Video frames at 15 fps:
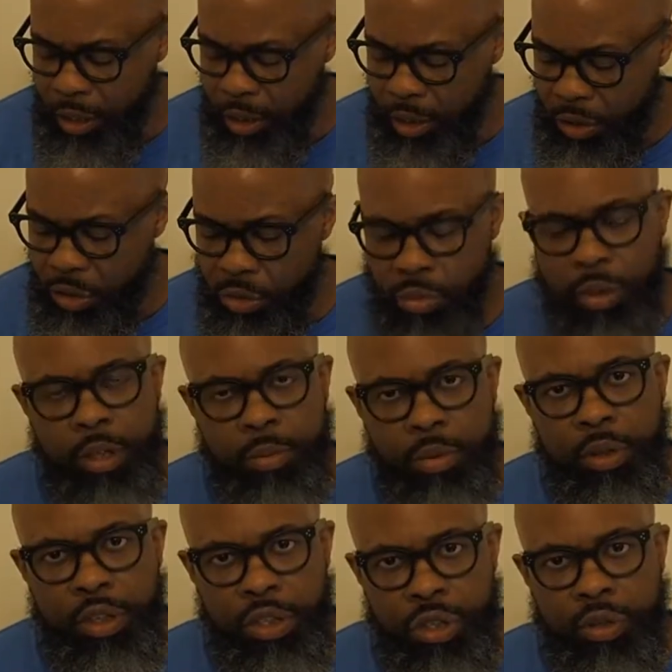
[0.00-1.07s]
is really
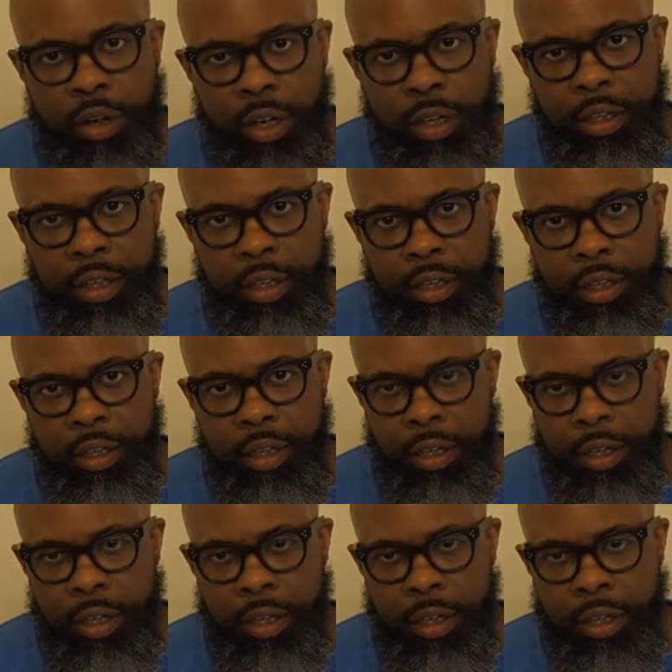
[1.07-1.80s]
pretty striking